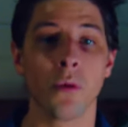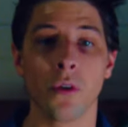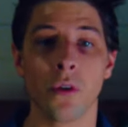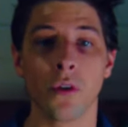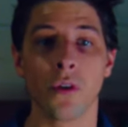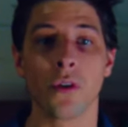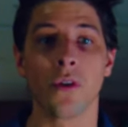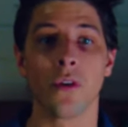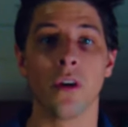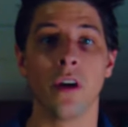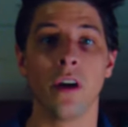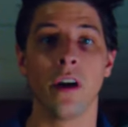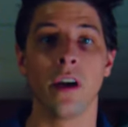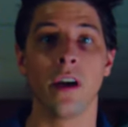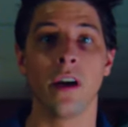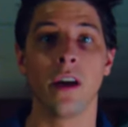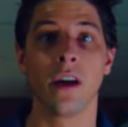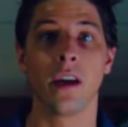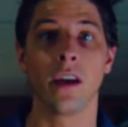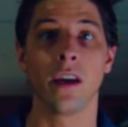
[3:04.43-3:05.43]
were
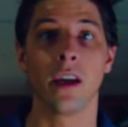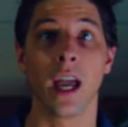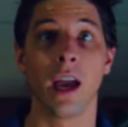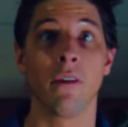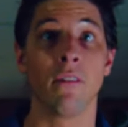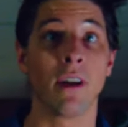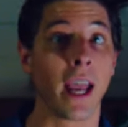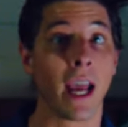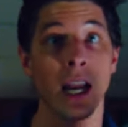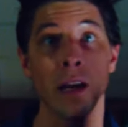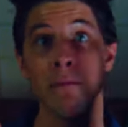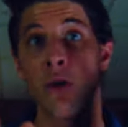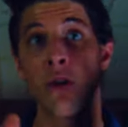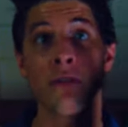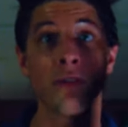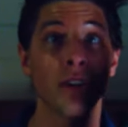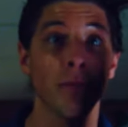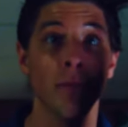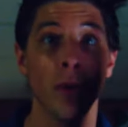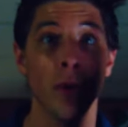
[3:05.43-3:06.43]
uh, having an
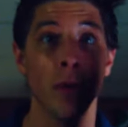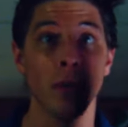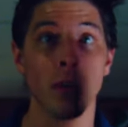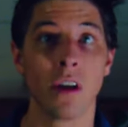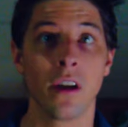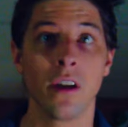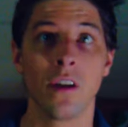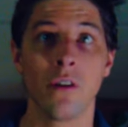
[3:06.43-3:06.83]
anamorphic mode,